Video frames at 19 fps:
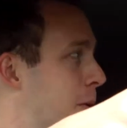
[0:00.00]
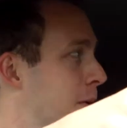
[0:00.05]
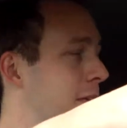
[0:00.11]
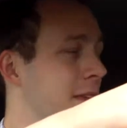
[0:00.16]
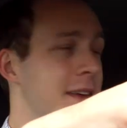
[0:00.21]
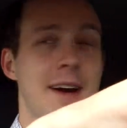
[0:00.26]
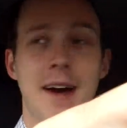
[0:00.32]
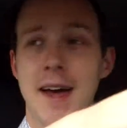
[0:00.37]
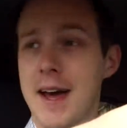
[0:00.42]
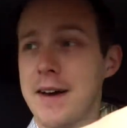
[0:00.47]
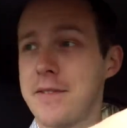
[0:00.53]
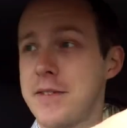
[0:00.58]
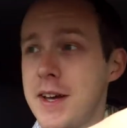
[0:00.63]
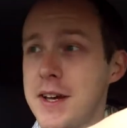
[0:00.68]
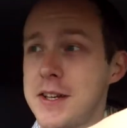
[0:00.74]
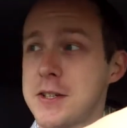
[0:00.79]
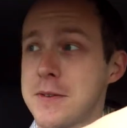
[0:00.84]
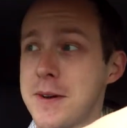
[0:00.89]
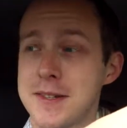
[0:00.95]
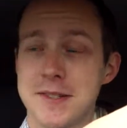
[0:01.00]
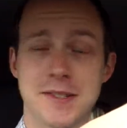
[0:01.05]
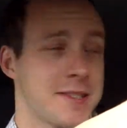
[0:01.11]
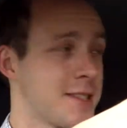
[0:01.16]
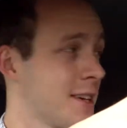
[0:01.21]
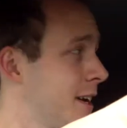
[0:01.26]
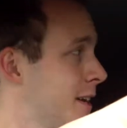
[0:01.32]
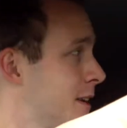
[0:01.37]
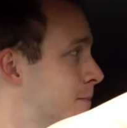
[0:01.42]
One thing I have yet to
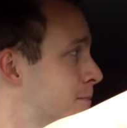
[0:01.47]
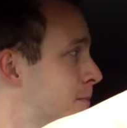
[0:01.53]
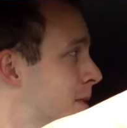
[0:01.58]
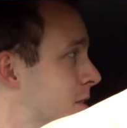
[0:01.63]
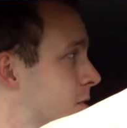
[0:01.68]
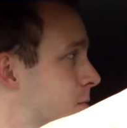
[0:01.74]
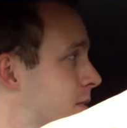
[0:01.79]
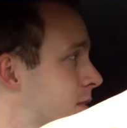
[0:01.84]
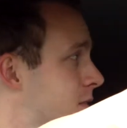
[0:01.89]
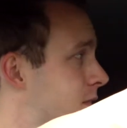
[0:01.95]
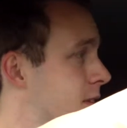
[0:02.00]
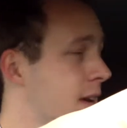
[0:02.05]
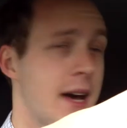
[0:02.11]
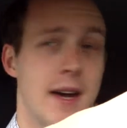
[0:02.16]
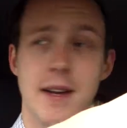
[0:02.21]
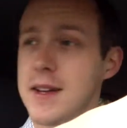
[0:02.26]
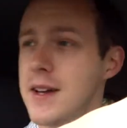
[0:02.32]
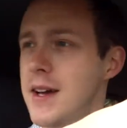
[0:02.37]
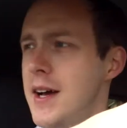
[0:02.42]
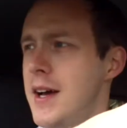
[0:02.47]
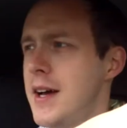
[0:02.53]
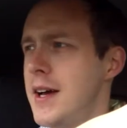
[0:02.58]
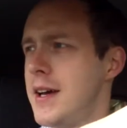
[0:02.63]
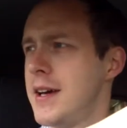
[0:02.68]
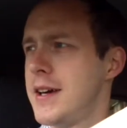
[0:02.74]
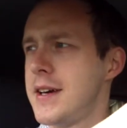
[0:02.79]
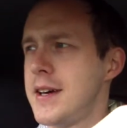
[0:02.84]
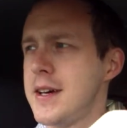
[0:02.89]
ascertain, it must be said,
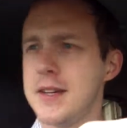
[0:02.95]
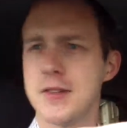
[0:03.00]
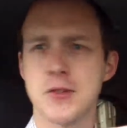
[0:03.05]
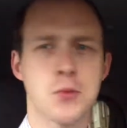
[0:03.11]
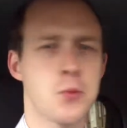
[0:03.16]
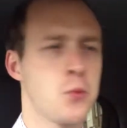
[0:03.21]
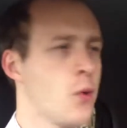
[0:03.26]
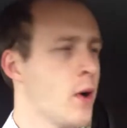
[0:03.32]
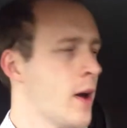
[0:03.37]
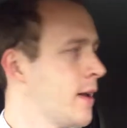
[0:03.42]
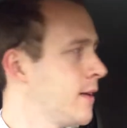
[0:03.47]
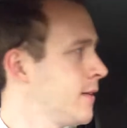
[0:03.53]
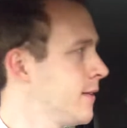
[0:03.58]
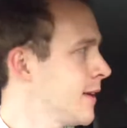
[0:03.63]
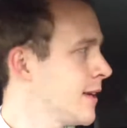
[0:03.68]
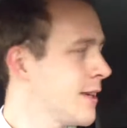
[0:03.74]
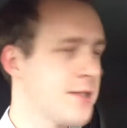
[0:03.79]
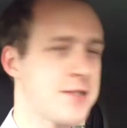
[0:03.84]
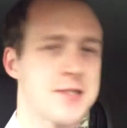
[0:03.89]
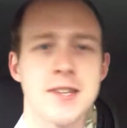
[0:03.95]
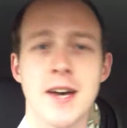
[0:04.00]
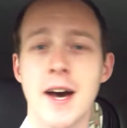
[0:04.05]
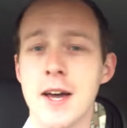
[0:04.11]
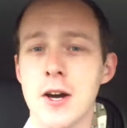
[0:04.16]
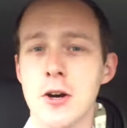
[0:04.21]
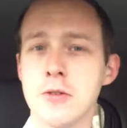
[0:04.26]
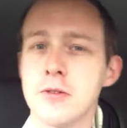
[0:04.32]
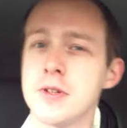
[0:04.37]
is when they
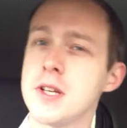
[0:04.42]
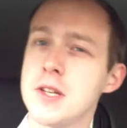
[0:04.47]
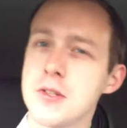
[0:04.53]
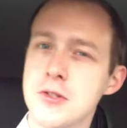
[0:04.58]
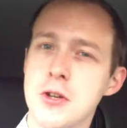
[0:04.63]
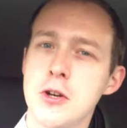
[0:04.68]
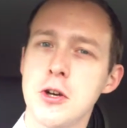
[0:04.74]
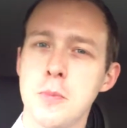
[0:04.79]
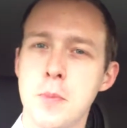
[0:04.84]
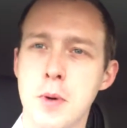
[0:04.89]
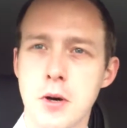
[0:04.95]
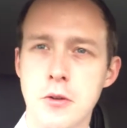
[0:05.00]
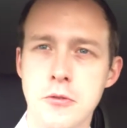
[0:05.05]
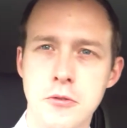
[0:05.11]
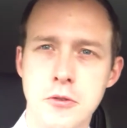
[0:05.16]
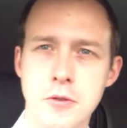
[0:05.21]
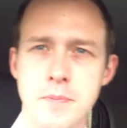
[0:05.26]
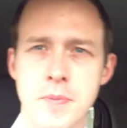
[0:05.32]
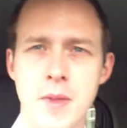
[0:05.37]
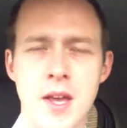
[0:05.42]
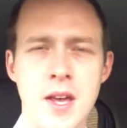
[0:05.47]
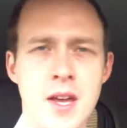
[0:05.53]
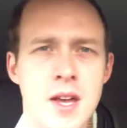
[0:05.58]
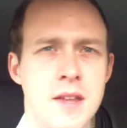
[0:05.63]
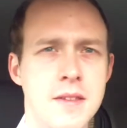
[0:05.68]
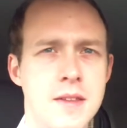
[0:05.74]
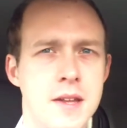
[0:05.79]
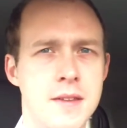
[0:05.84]
say on these coupons
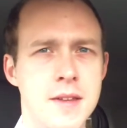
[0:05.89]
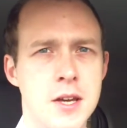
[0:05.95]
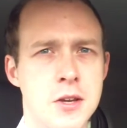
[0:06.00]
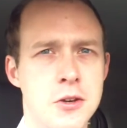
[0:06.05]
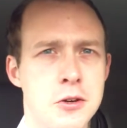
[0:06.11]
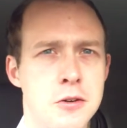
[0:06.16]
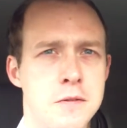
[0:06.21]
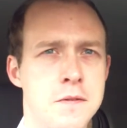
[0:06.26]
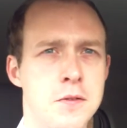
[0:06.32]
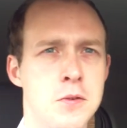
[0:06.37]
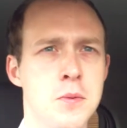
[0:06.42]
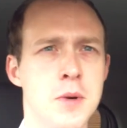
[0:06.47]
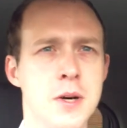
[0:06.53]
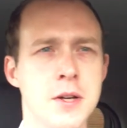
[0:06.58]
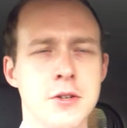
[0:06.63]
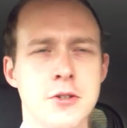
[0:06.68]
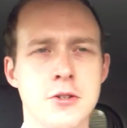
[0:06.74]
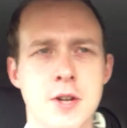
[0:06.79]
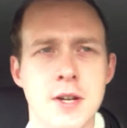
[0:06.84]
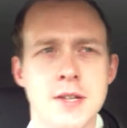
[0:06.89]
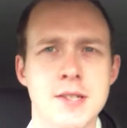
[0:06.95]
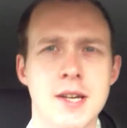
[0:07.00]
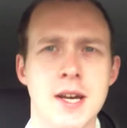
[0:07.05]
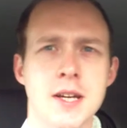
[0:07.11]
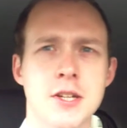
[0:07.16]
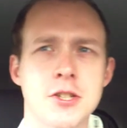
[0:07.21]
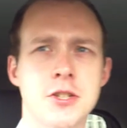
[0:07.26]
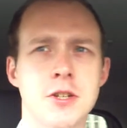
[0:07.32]
that they're good for one
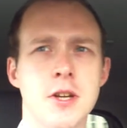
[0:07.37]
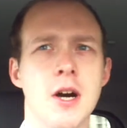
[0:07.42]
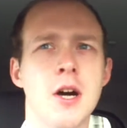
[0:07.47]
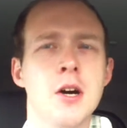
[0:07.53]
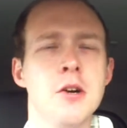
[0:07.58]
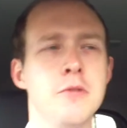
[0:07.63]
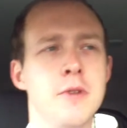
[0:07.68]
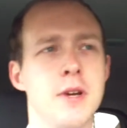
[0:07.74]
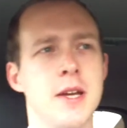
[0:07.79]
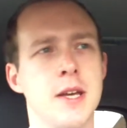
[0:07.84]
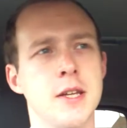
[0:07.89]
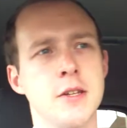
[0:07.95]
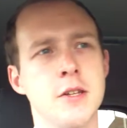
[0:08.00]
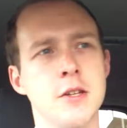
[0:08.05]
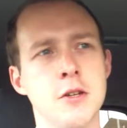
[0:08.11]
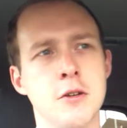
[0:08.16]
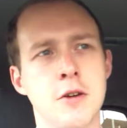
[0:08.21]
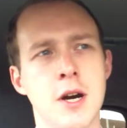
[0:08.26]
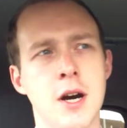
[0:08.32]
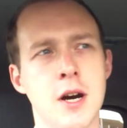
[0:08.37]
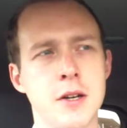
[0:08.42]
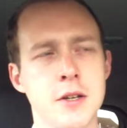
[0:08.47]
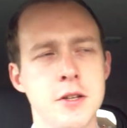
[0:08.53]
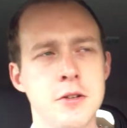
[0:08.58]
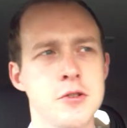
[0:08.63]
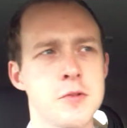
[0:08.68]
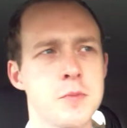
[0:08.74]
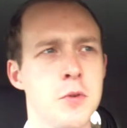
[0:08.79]
transaction only and that you
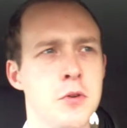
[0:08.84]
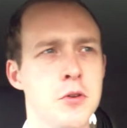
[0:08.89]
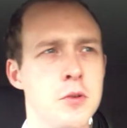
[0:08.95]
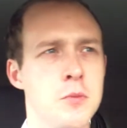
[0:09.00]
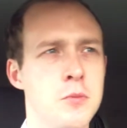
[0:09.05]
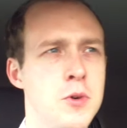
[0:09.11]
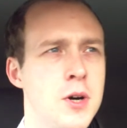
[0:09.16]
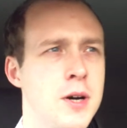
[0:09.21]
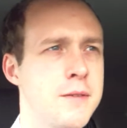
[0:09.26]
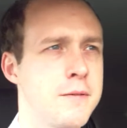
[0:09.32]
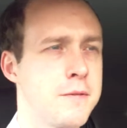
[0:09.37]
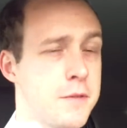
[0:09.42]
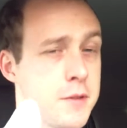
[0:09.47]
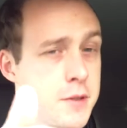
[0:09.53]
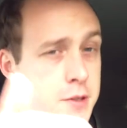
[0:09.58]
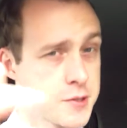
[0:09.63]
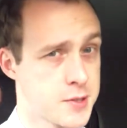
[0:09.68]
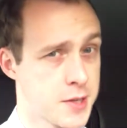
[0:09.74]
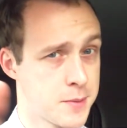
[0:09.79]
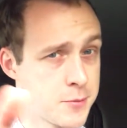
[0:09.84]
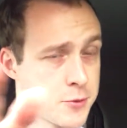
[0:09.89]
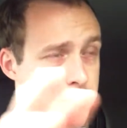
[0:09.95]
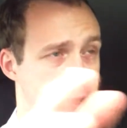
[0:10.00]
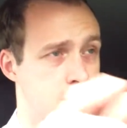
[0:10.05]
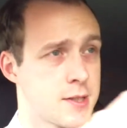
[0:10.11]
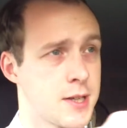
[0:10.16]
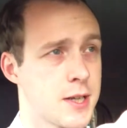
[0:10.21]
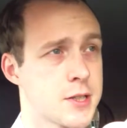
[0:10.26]
can't use more than one for the same
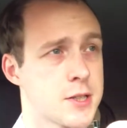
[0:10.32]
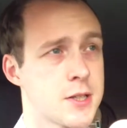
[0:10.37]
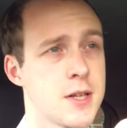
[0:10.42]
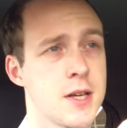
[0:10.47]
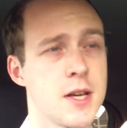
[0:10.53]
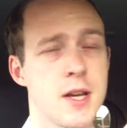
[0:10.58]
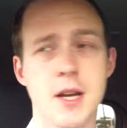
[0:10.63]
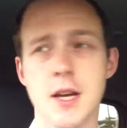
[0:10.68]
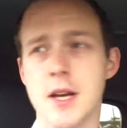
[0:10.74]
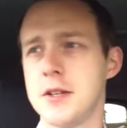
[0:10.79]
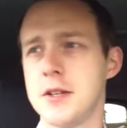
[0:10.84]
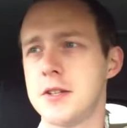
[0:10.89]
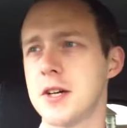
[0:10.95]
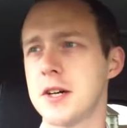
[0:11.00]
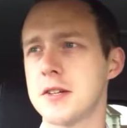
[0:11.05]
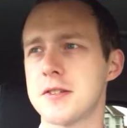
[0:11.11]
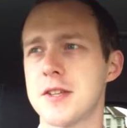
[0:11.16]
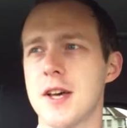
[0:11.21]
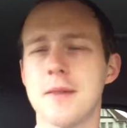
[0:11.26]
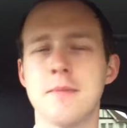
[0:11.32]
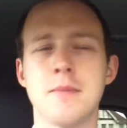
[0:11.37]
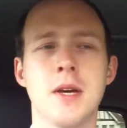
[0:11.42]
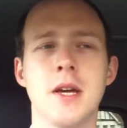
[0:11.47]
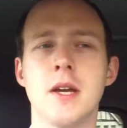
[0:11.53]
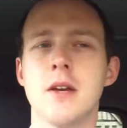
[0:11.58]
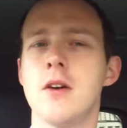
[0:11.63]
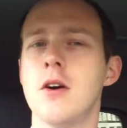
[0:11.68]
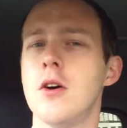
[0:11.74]
transaction, does that
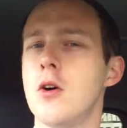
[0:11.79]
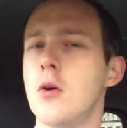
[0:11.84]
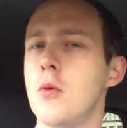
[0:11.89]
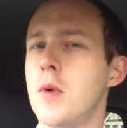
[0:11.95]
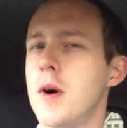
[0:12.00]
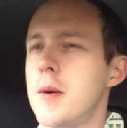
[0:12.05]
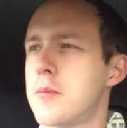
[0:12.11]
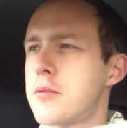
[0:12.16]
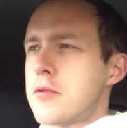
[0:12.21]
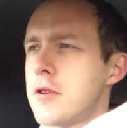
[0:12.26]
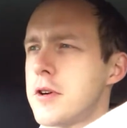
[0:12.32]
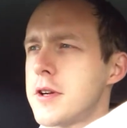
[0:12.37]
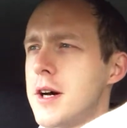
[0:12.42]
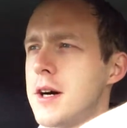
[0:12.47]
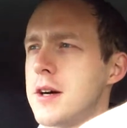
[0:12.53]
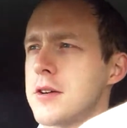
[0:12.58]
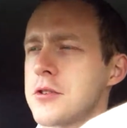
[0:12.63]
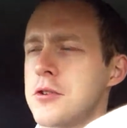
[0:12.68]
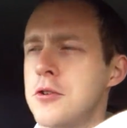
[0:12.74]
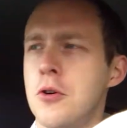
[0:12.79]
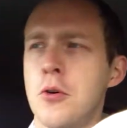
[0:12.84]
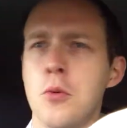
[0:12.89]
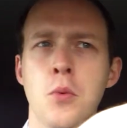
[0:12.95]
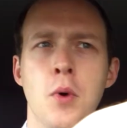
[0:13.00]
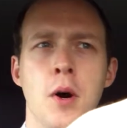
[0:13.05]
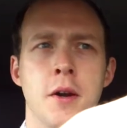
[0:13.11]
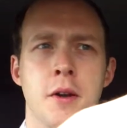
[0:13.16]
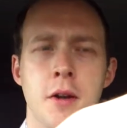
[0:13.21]
mean one product or
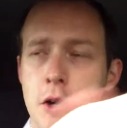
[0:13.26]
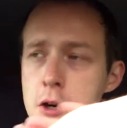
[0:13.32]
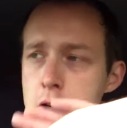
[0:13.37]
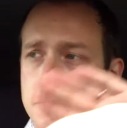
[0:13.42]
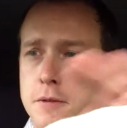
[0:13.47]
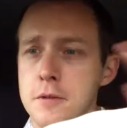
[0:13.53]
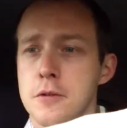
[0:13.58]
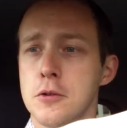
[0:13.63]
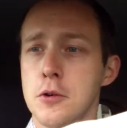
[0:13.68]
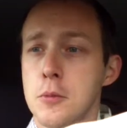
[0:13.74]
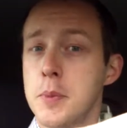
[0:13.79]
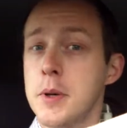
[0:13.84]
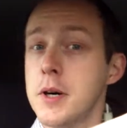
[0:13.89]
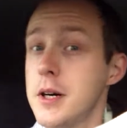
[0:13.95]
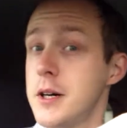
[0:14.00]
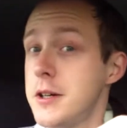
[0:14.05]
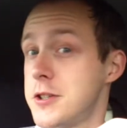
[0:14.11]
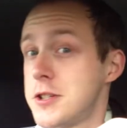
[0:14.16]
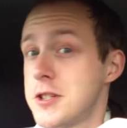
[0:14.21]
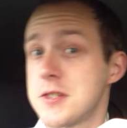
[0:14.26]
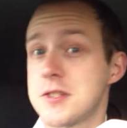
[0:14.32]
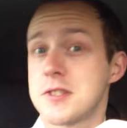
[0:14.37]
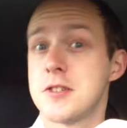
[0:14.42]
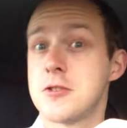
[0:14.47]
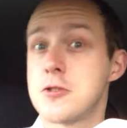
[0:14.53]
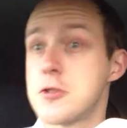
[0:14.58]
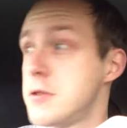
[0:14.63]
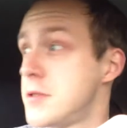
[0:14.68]
one overall
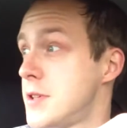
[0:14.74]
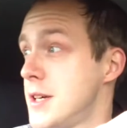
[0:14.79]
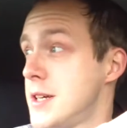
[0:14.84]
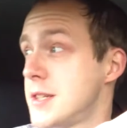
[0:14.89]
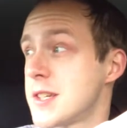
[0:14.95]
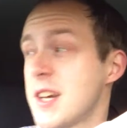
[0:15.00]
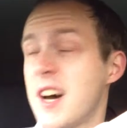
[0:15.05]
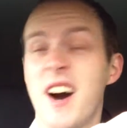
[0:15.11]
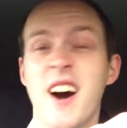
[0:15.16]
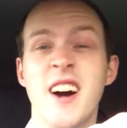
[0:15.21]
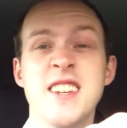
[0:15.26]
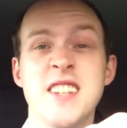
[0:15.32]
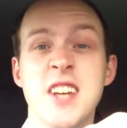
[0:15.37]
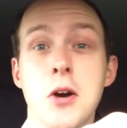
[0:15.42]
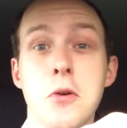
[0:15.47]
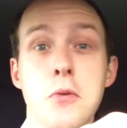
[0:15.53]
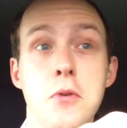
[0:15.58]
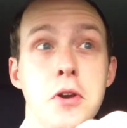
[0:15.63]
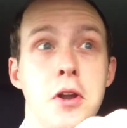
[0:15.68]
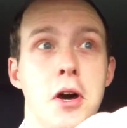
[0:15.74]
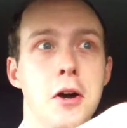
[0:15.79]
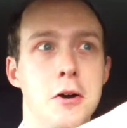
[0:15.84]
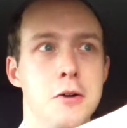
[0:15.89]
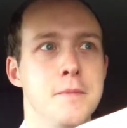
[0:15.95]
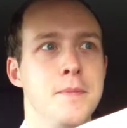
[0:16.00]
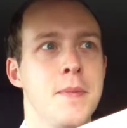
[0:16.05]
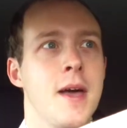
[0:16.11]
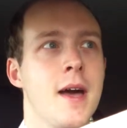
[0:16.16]
purchase? The truth is, I don't
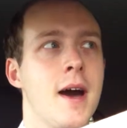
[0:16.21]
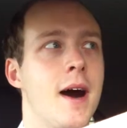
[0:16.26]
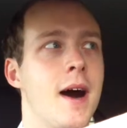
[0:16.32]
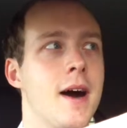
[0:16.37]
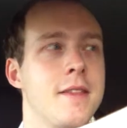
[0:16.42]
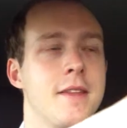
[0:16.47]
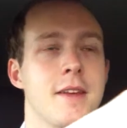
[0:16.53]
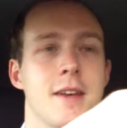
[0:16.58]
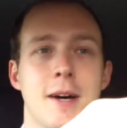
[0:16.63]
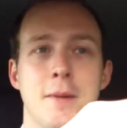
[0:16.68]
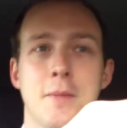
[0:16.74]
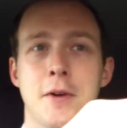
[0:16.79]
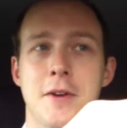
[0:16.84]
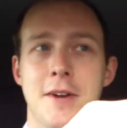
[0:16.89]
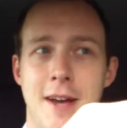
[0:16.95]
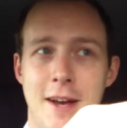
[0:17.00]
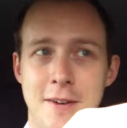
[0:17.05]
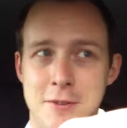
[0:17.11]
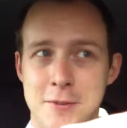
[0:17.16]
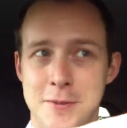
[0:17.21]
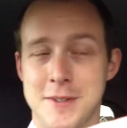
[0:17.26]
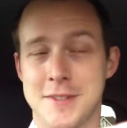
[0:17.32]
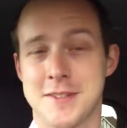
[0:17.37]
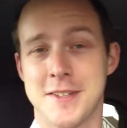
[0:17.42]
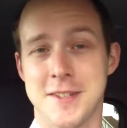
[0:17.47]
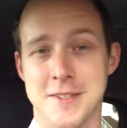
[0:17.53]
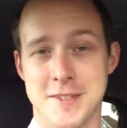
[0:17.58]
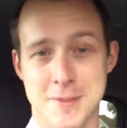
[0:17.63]
know. I think I'm going to have to
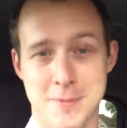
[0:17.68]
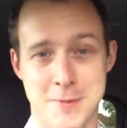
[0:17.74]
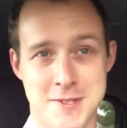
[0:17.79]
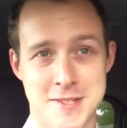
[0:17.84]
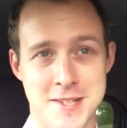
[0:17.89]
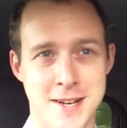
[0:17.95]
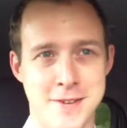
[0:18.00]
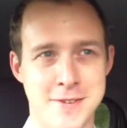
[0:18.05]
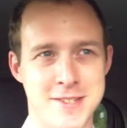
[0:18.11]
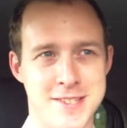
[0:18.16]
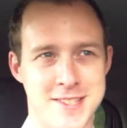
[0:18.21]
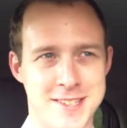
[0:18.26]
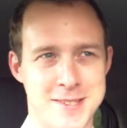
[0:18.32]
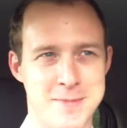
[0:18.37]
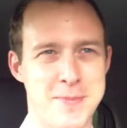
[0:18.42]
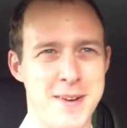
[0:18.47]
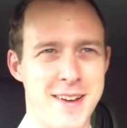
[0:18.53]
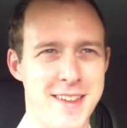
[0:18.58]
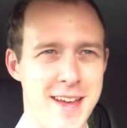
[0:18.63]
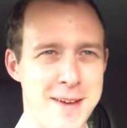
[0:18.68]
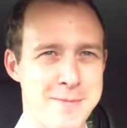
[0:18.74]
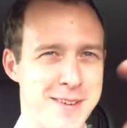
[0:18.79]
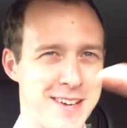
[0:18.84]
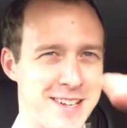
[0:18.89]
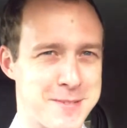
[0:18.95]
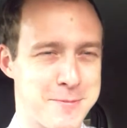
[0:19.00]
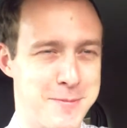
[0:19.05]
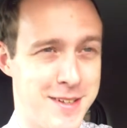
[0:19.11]
ask customer services, but that
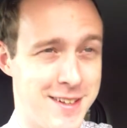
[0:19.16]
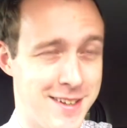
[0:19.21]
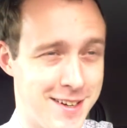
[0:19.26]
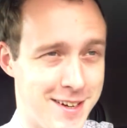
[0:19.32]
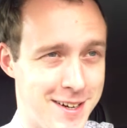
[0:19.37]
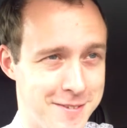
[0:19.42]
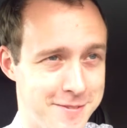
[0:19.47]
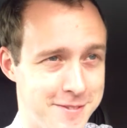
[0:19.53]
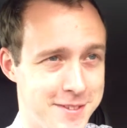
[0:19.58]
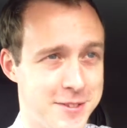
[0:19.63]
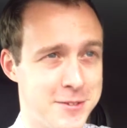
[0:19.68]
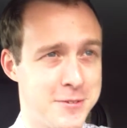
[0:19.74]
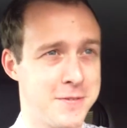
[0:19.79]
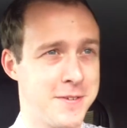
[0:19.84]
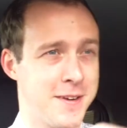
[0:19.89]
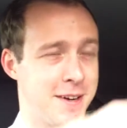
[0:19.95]
makes me laugh. You'll